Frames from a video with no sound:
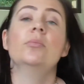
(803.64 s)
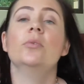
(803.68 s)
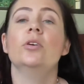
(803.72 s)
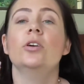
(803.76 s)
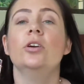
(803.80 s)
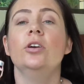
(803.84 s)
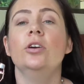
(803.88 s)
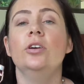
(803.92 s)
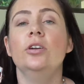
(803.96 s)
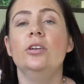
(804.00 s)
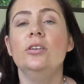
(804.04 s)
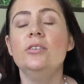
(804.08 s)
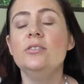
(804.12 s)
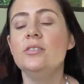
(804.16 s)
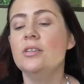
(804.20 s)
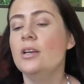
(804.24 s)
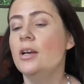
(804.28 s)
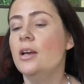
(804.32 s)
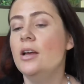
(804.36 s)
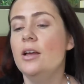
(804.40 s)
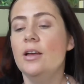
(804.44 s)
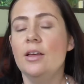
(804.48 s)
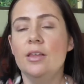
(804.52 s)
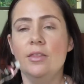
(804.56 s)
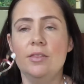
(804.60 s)
curlers.
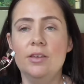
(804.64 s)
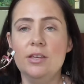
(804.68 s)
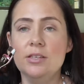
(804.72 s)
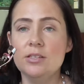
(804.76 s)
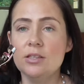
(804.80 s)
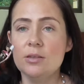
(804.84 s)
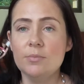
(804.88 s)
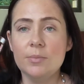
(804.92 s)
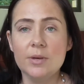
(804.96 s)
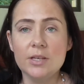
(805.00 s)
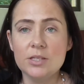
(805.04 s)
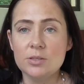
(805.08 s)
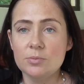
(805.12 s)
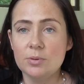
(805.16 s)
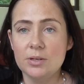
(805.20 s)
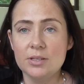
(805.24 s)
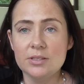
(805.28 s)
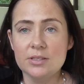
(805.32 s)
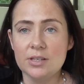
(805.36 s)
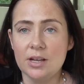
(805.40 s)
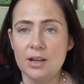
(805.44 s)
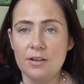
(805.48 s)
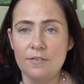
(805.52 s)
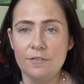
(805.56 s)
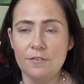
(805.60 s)
These are the best
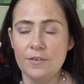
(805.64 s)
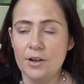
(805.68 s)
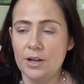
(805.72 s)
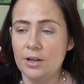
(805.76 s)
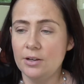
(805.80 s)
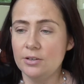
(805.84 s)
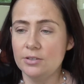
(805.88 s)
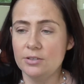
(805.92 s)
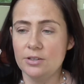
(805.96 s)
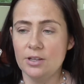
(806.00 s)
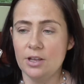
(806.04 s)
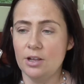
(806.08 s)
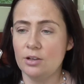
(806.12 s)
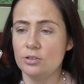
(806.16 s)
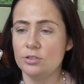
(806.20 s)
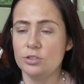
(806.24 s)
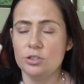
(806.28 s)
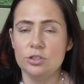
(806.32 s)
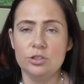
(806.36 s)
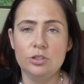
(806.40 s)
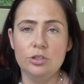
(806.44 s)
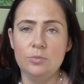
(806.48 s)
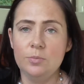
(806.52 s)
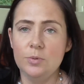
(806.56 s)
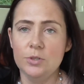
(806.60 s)
ones I've found. They are
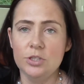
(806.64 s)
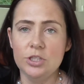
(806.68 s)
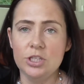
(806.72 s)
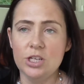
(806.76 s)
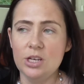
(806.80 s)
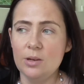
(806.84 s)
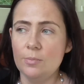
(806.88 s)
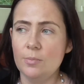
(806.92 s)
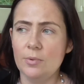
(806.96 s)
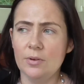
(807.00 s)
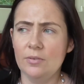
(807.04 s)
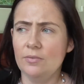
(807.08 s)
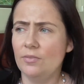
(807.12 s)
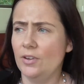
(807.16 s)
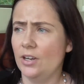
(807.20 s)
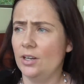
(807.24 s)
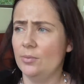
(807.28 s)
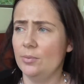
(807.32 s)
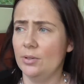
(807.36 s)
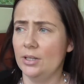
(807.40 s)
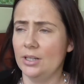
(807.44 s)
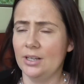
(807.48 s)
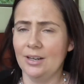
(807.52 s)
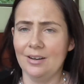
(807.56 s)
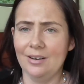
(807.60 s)
super cheap,
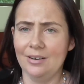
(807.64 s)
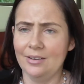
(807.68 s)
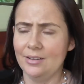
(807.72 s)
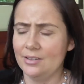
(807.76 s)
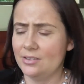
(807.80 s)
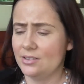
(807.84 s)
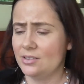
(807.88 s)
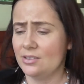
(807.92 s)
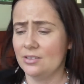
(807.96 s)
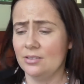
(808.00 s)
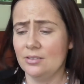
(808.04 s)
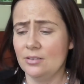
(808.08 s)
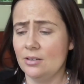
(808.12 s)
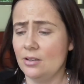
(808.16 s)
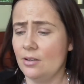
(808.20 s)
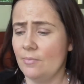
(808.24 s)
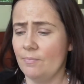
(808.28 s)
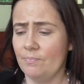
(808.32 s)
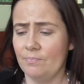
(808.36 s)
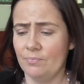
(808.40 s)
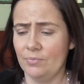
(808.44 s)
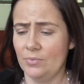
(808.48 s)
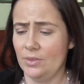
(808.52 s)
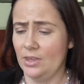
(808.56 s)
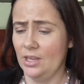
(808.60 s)
available in clicks.
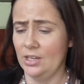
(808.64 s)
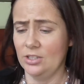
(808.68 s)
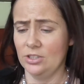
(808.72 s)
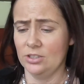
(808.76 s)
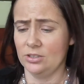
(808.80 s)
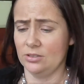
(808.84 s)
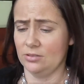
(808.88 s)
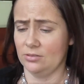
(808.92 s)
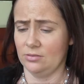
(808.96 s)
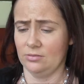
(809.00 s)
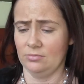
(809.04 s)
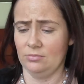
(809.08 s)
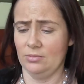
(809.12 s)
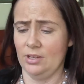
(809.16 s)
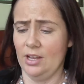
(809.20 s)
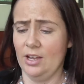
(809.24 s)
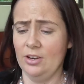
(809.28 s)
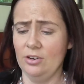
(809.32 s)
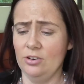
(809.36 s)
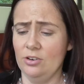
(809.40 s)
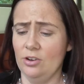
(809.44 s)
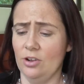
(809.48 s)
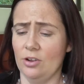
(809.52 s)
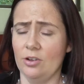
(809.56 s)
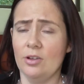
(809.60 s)
They just, I
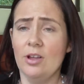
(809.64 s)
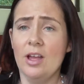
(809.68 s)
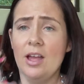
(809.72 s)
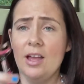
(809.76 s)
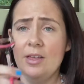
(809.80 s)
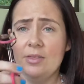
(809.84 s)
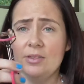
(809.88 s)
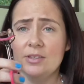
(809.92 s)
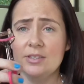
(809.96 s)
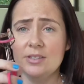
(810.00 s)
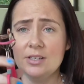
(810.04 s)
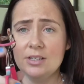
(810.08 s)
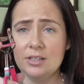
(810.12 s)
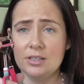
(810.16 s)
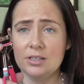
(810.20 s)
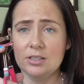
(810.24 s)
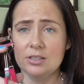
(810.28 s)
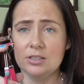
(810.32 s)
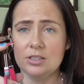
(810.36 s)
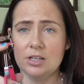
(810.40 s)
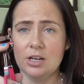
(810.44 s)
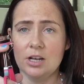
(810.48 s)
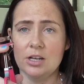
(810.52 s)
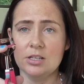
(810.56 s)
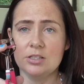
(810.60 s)
don't know. The
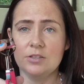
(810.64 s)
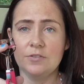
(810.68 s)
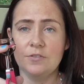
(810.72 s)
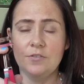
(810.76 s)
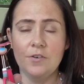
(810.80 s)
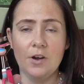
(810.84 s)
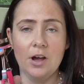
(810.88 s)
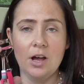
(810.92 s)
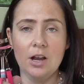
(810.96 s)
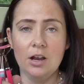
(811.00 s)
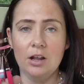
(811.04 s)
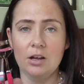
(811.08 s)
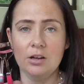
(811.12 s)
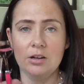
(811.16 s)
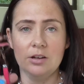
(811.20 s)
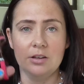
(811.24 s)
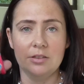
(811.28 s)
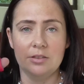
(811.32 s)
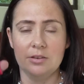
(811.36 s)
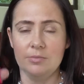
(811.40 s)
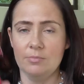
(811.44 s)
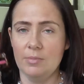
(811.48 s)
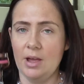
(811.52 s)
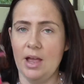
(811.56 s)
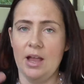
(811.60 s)
silicons last far longer
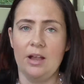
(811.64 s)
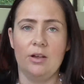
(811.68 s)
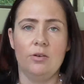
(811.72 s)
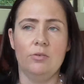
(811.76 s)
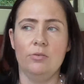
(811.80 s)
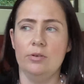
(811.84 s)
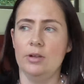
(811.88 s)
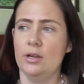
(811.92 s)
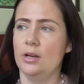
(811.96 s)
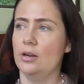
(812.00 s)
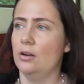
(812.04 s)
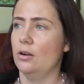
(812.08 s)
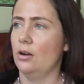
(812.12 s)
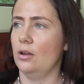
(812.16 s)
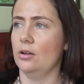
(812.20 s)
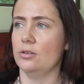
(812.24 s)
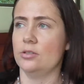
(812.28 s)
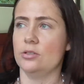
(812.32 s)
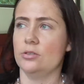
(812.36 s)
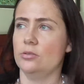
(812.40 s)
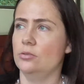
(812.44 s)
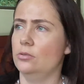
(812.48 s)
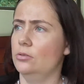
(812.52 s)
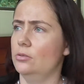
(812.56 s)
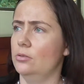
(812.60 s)
than MAC or
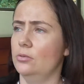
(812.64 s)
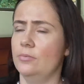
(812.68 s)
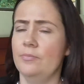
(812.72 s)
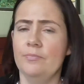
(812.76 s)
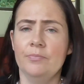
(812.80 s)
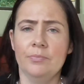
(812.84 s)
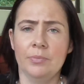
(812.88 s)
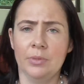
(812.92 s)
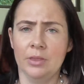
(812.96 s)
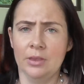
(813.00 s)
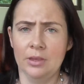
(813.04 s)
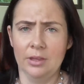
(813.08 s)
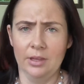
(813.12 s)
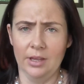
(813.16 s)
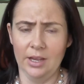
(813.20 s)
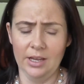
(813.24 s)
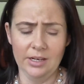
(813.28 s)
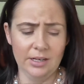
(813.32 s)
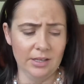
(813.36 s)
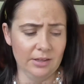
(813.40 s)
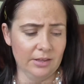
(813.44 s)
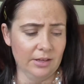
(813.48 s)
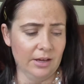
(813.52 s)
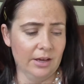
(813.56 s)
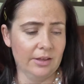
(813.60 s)
Inglot or
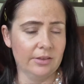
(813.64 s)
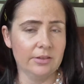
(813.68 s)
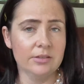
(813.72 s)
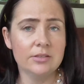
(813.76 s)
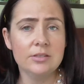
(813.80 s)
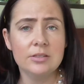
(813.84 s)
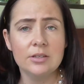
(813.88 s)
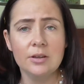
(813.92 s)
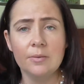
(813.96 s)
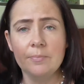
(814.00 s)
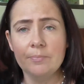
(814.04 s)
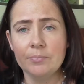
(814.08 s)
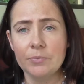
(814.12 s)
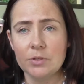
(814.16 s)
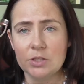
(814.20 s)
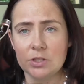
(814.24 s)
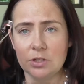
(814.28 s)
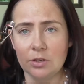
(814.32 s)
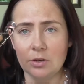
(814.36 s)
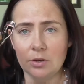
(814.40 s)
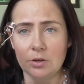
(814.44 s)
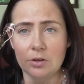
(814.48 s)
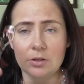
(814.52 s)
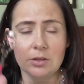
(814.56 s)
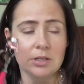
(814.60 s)
any of the others.
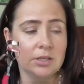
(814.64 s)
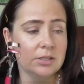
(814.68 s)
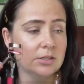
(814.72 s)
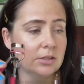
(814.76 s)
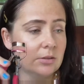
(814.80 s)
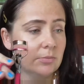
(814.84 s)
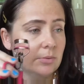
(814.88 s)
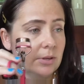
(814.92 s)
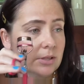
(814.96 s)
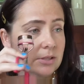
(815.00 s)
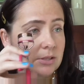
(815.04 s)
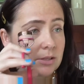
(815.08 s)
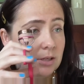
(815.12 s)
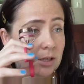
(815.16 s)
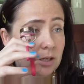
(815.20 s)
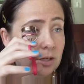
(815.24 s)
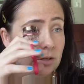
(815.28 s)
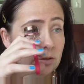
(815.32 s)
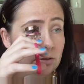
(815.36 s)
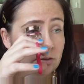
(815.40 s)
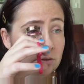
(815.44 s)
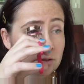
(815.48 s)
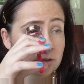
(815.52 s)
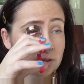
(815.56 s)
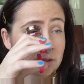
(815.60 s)
So these are the ones that I
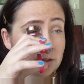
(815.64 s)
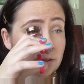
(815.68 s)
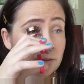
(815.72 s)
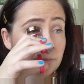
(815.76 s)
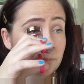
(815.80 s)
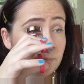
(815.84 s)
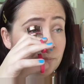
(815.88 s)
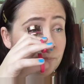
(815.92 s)
use.